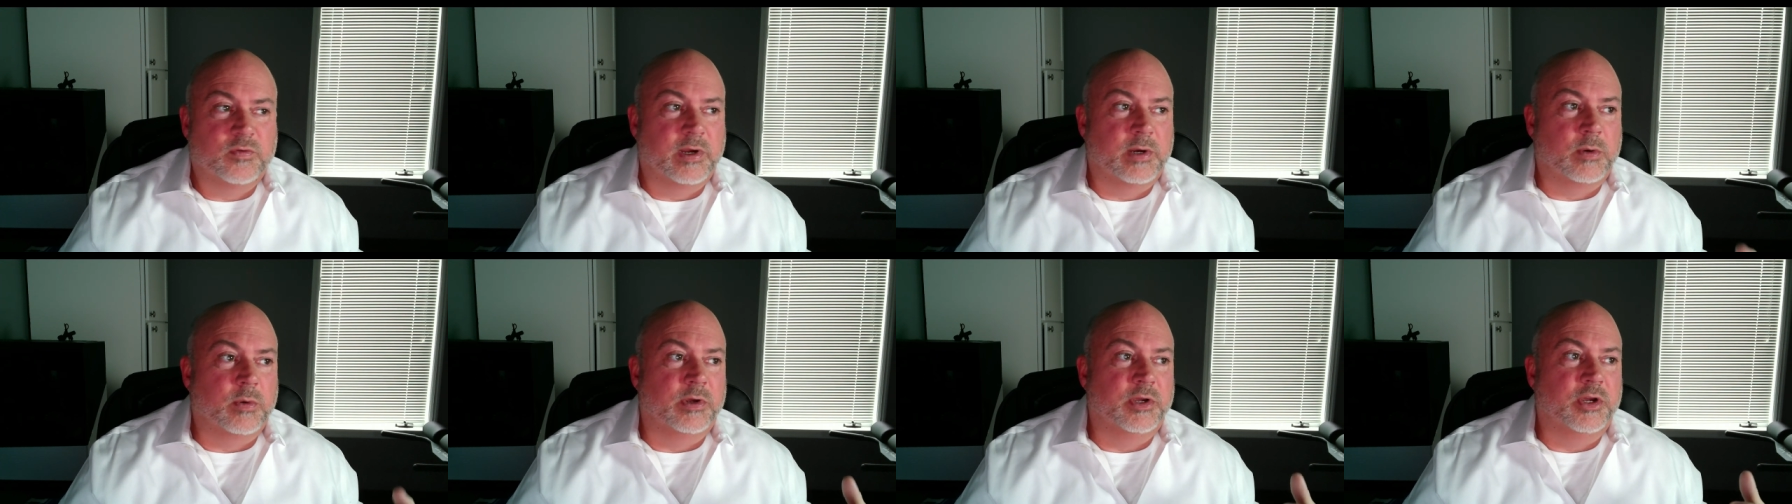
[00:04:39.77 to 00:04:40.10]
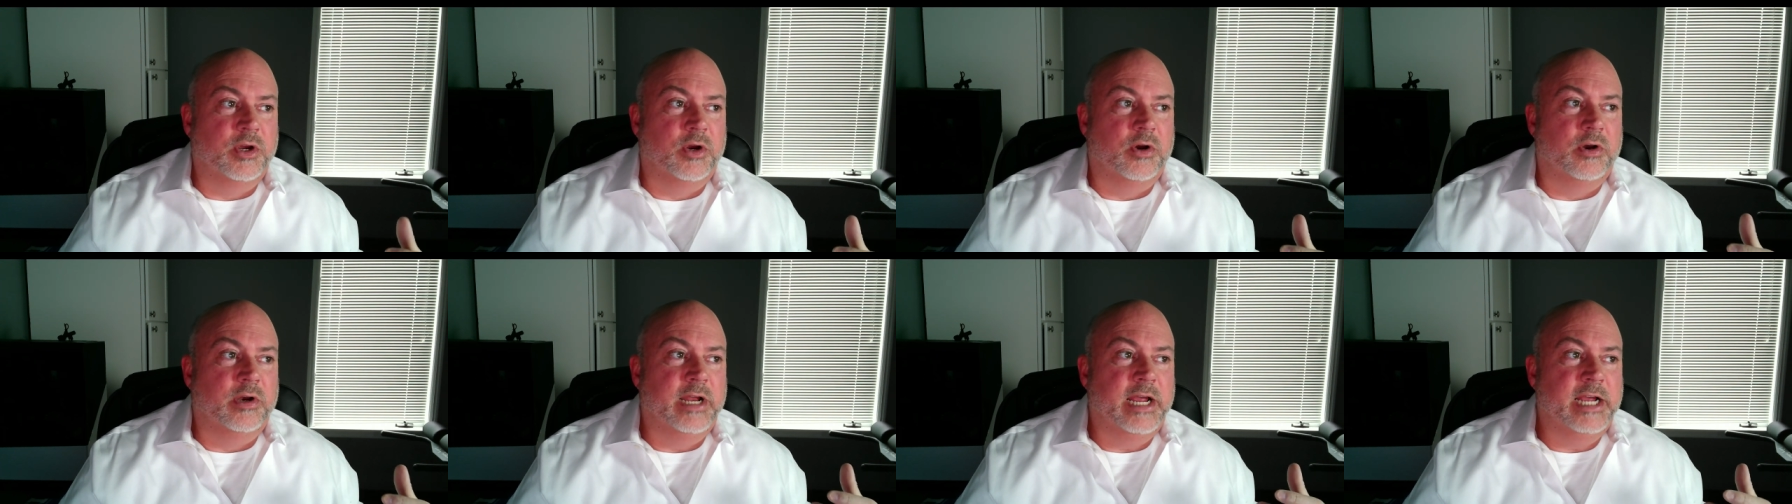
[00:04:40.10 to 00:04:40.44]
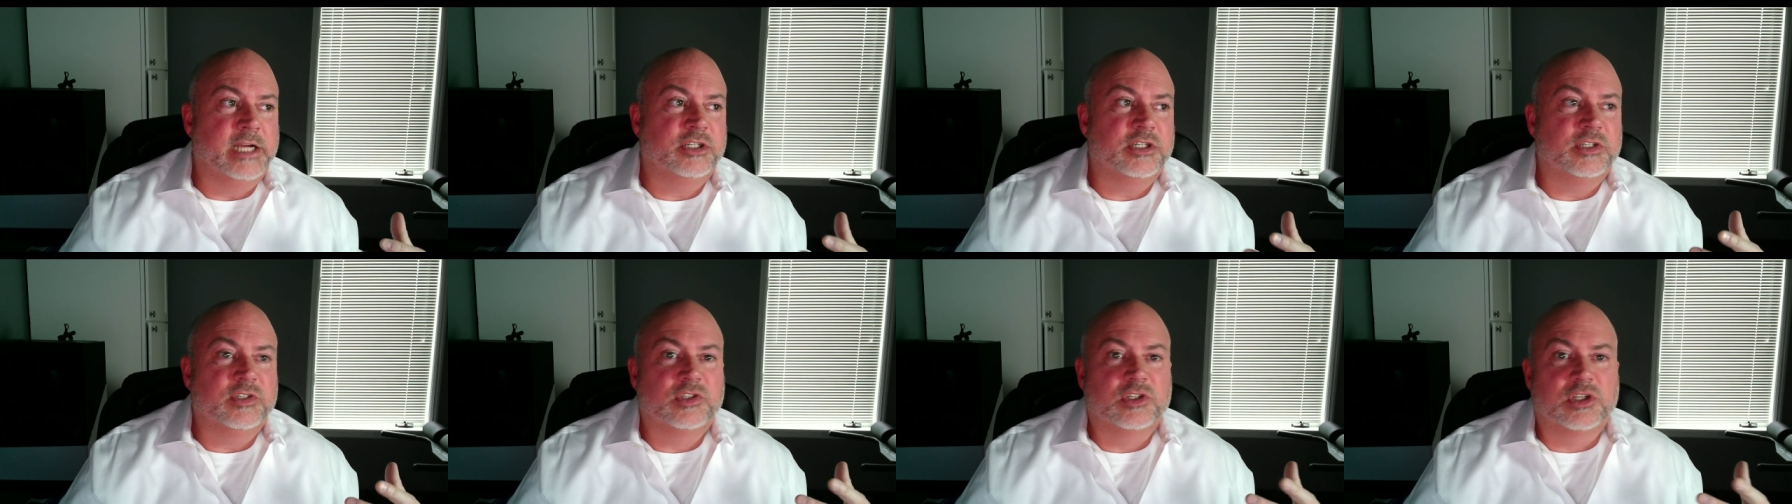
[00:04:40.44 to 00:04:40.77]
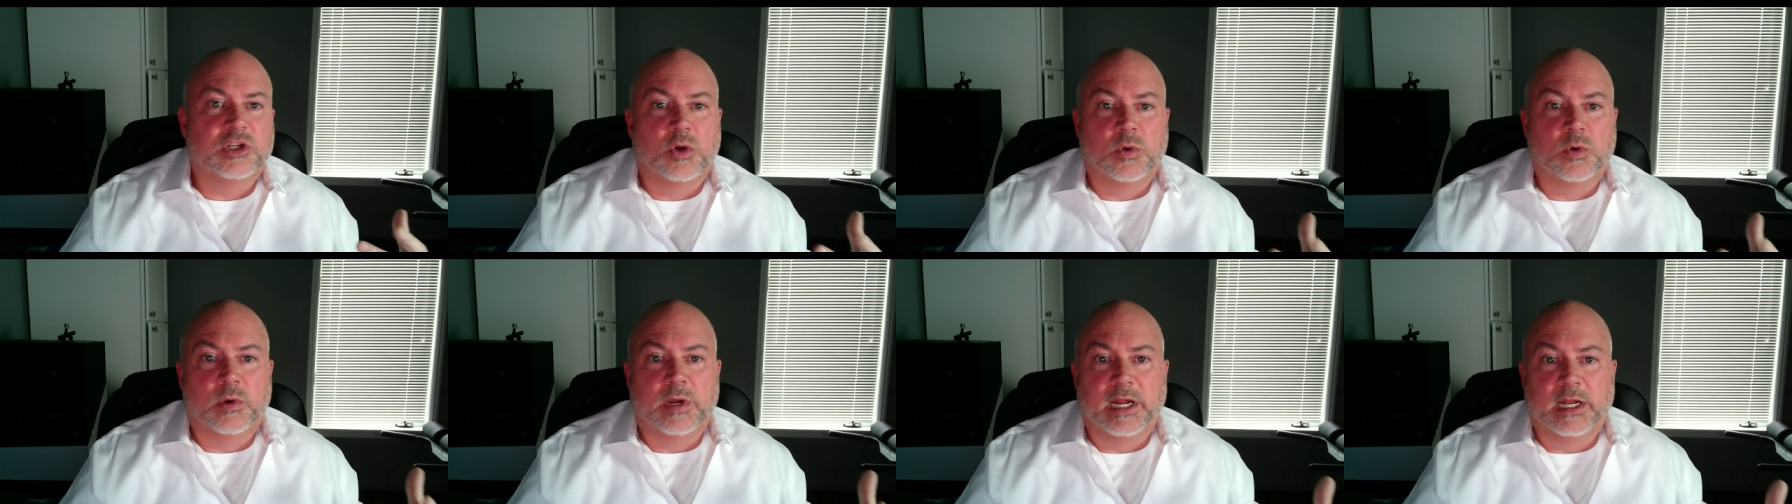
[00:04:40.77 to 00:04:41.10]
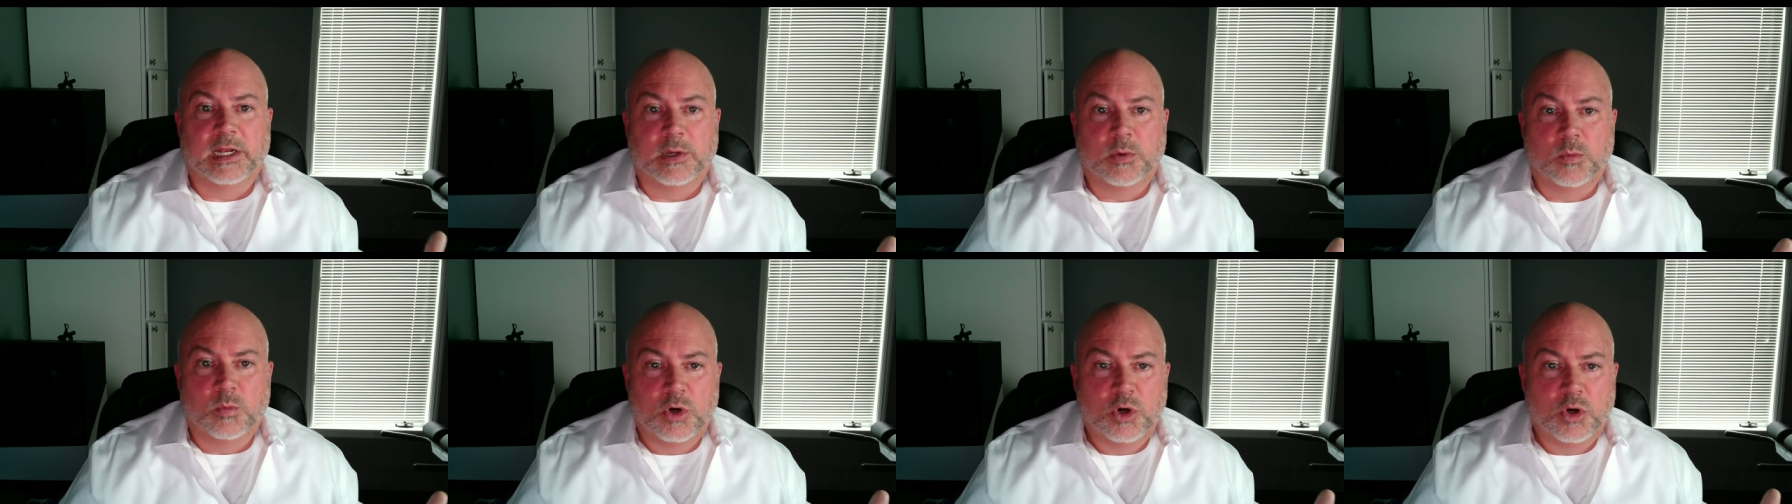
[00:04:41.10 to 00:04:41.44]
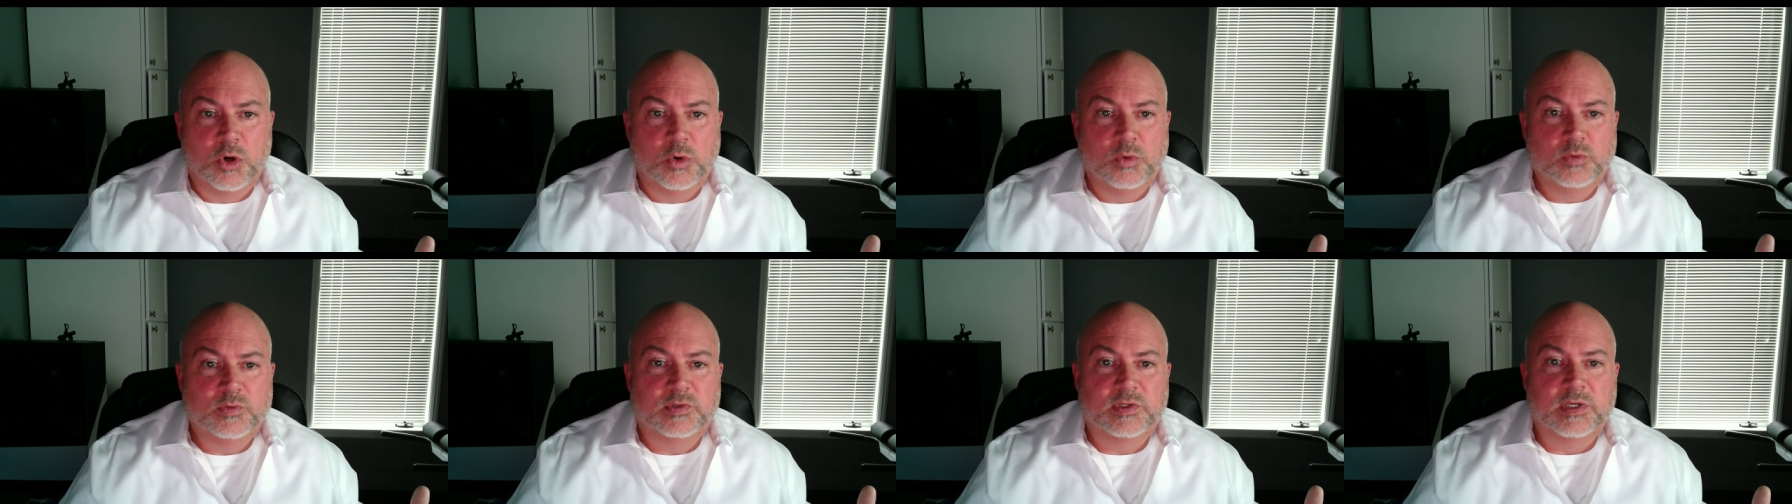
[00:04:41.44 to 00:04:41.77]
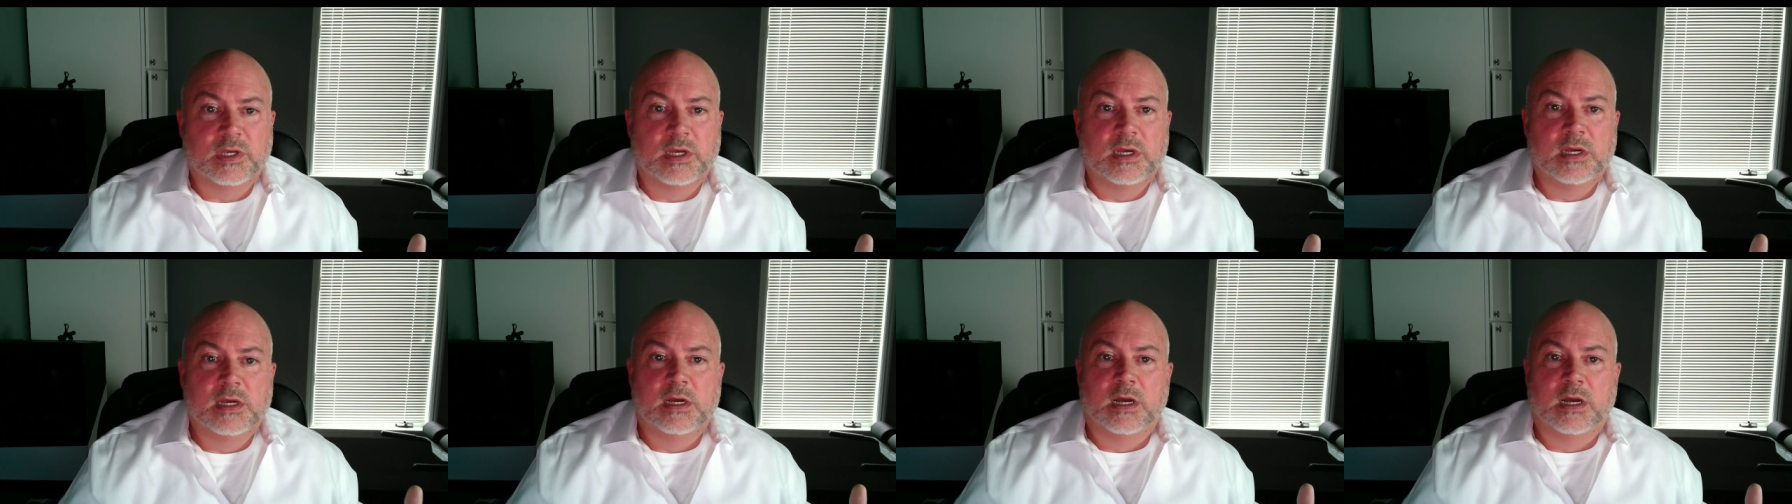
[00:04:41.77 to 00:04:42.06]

frequent urination, slow healing wounds,